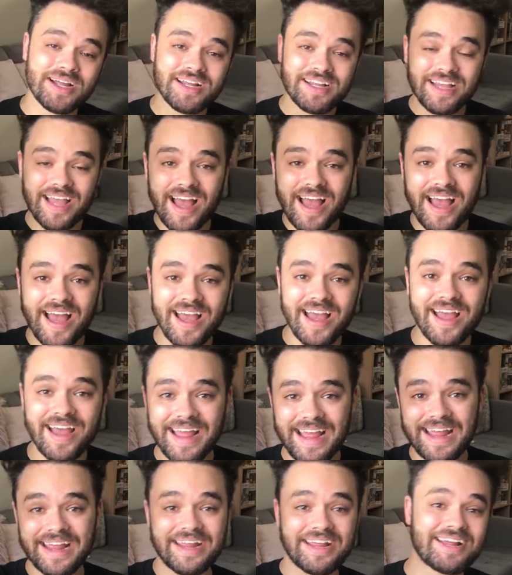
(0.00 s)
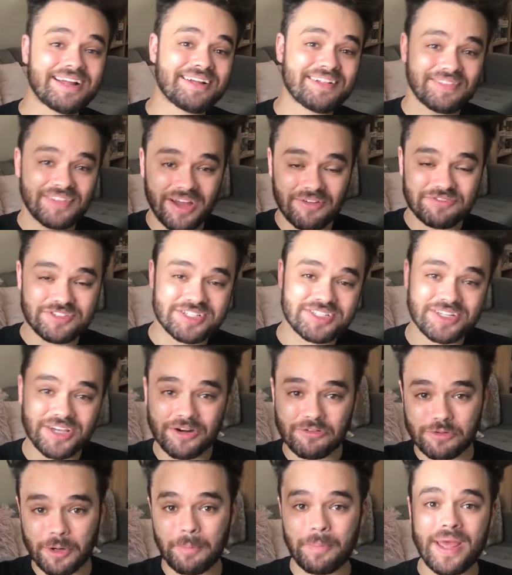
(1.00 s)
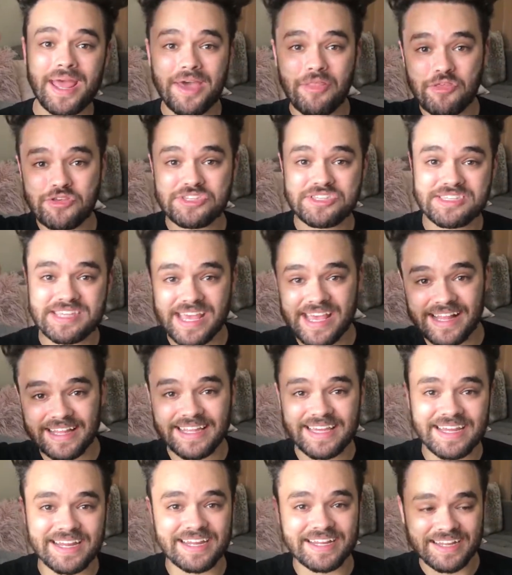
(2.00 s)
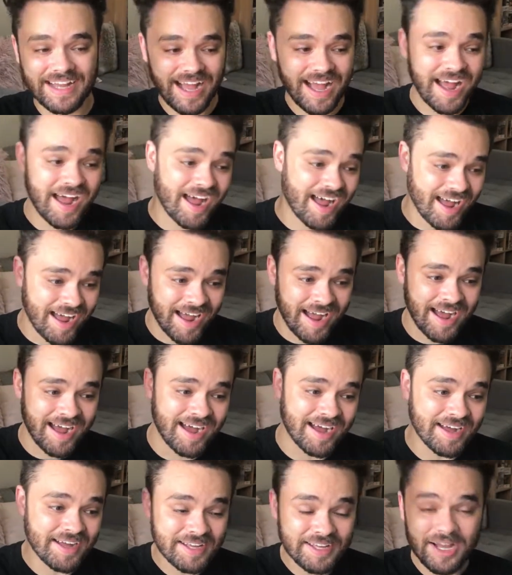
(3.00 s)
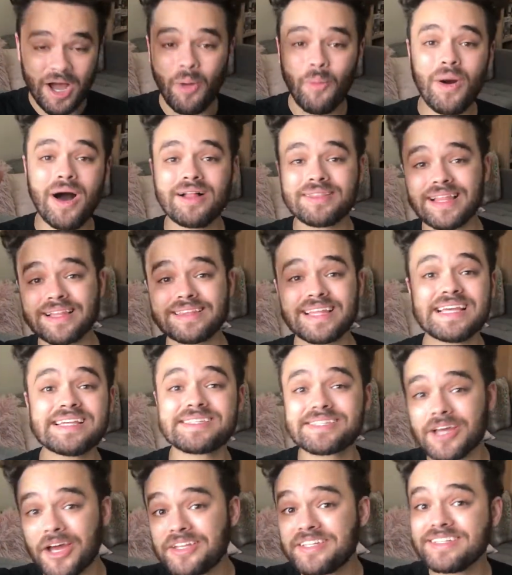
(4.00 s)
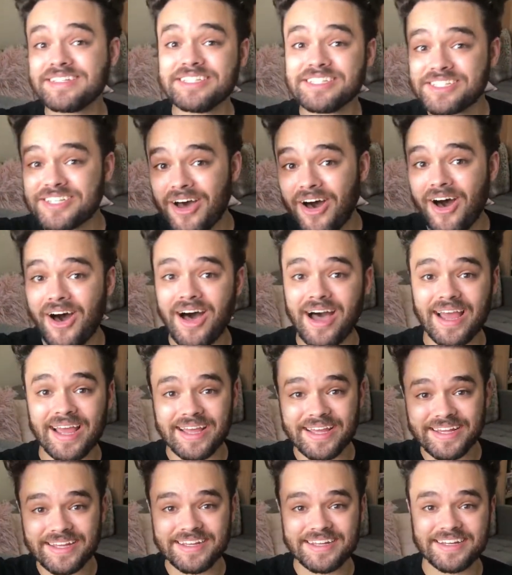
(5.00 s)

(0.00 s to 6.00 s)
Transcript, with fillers: Yay! I'm just gonna repair the ceiling. Ah, well, at least I didn't die.